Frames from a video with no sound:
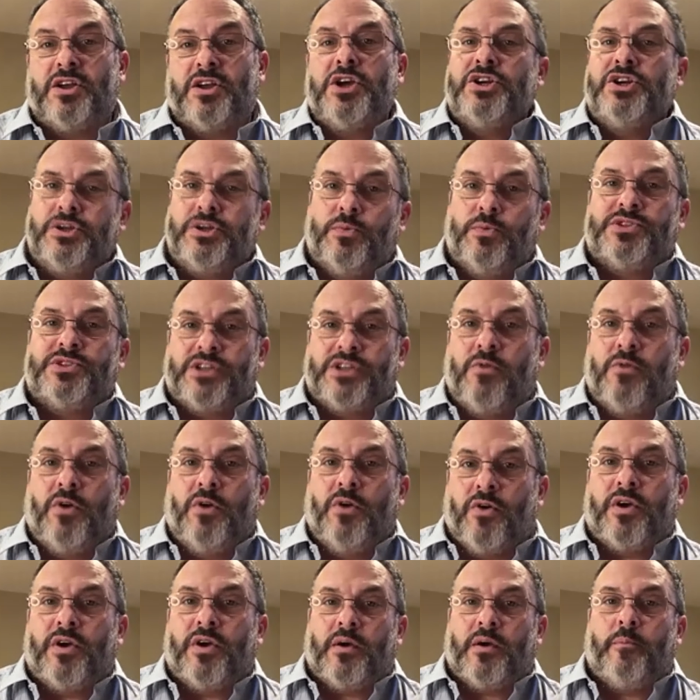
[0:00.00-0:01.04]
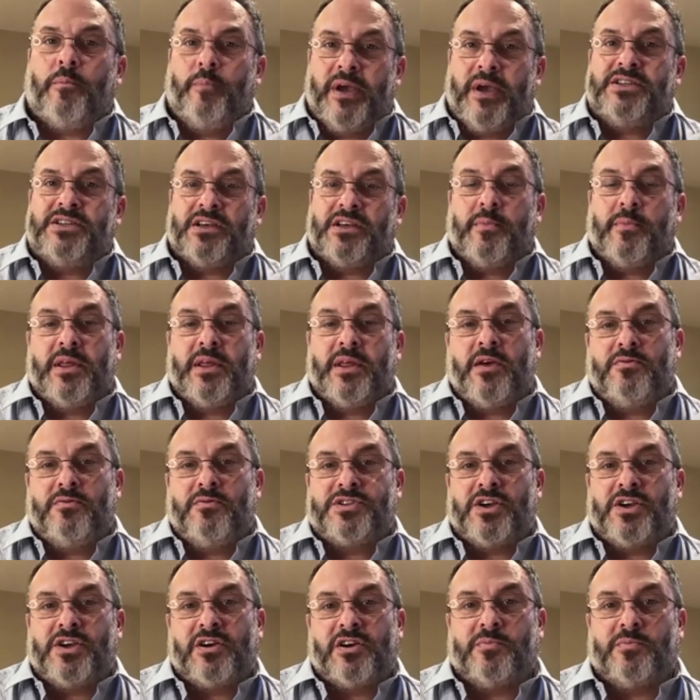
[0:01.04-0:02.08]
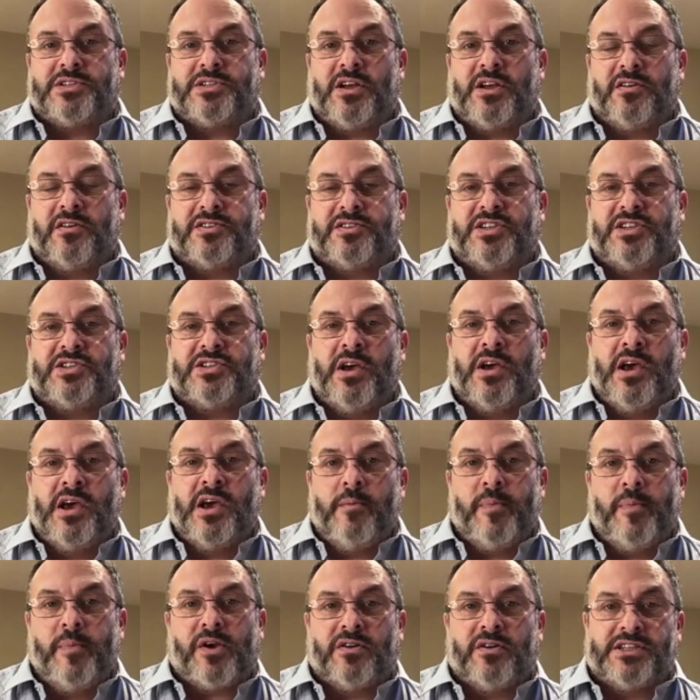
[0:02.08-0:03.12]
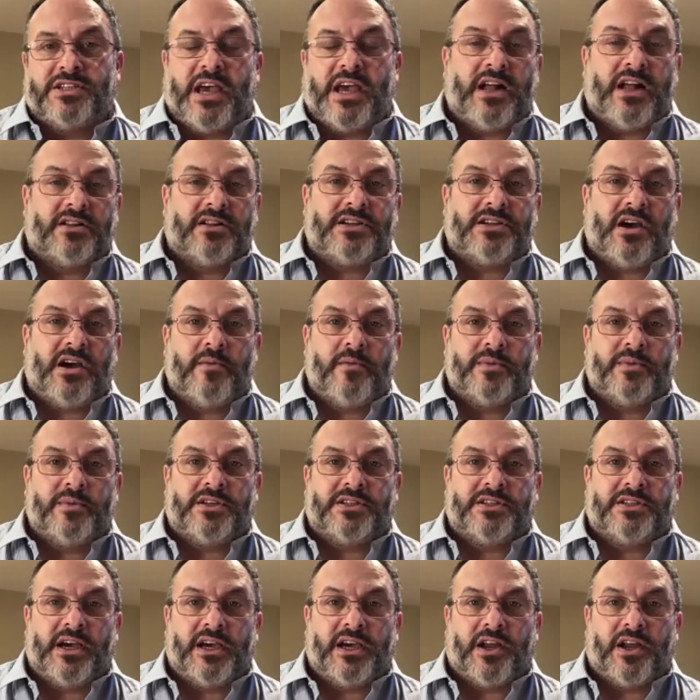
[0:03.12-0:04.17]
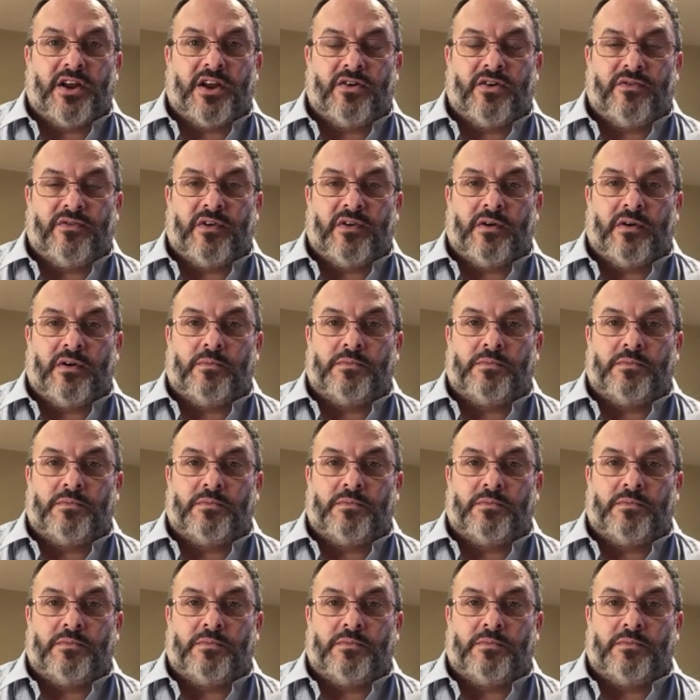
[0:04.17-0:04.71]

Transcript: she was no longer meeting them in those circumstances because the Alzheimer's had taken over.